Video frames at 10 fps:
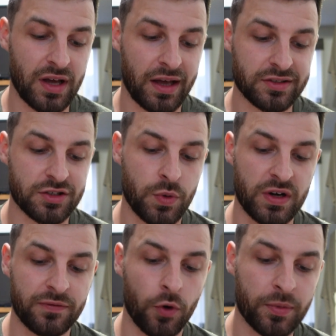That's a
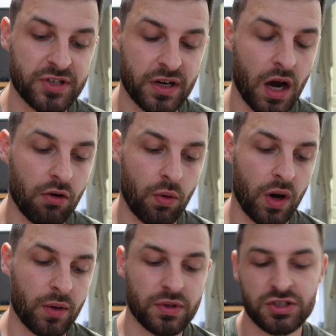24%
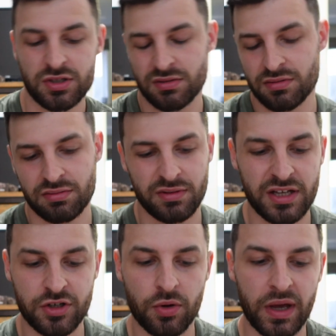ROI, which
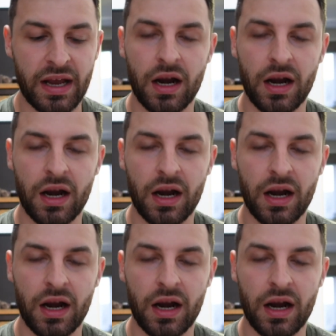is okay.